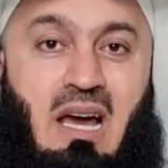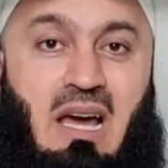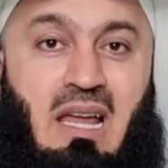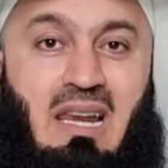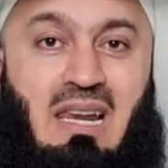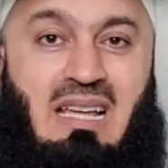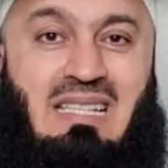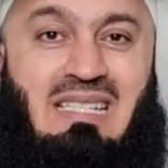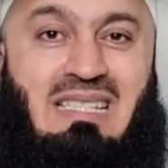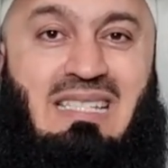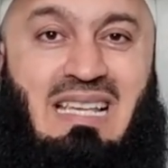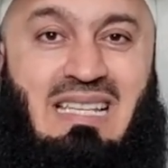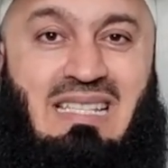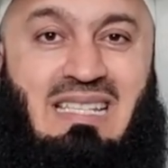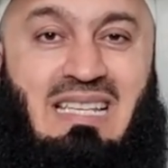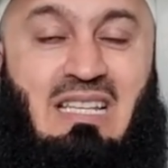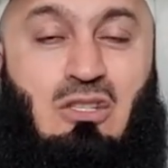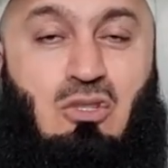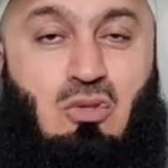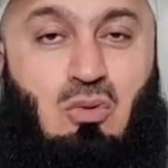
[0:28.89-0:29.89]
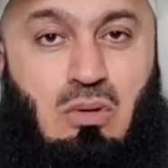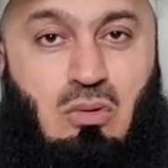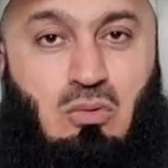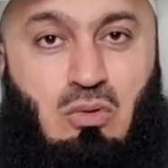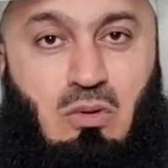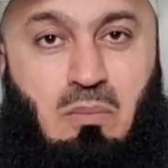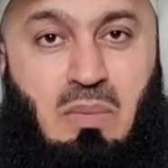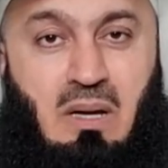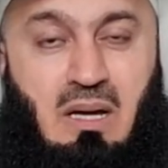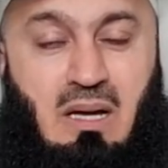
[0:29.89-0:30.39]
Allah says in Surah
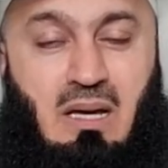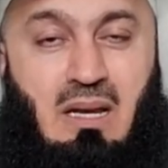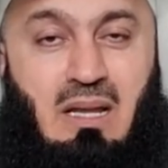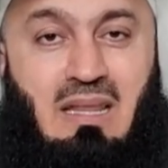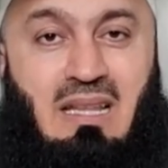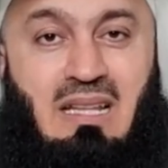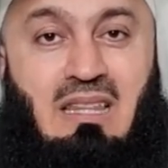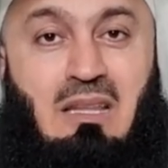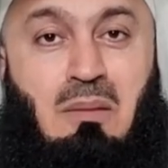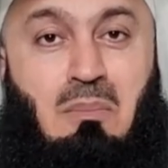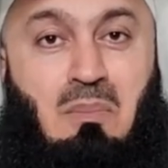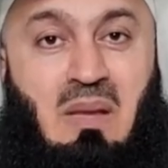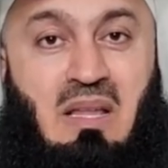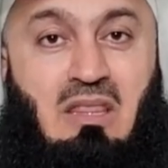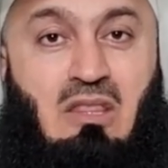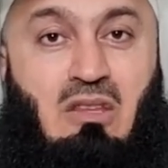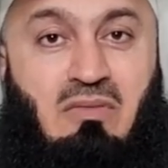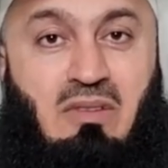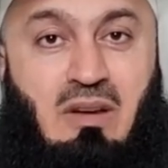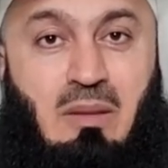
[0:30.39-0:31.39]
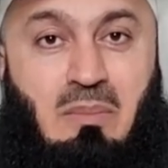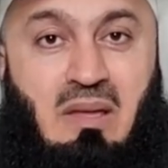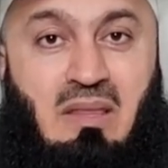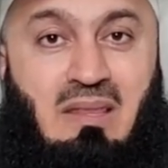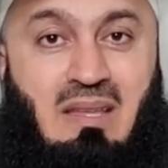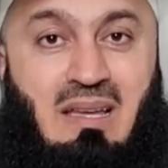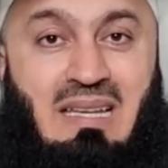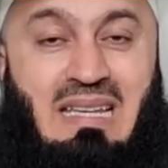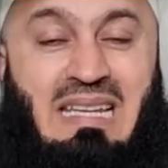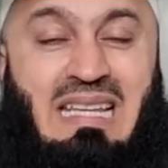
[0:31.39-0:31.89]
Al-Baqarah that the month of
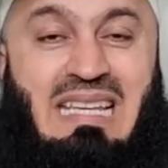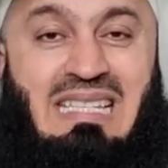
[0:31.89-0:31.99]
Ramadan